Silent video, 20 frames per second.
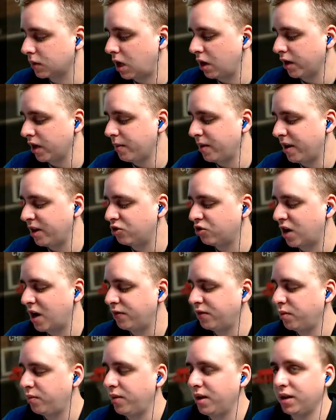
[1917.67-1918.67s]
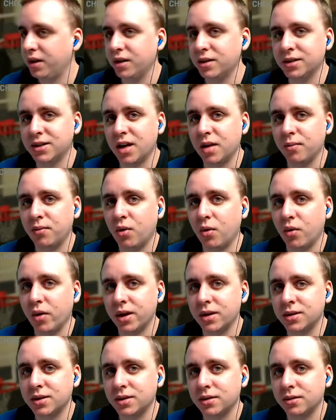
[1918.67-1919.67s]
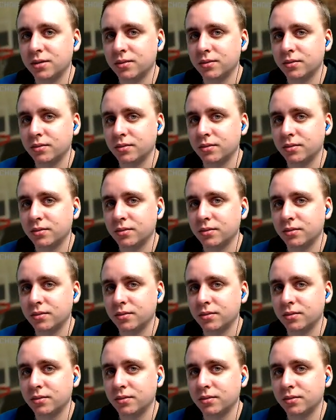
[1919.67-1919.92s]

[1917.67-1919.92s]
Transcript: I'll get my draft opinions on point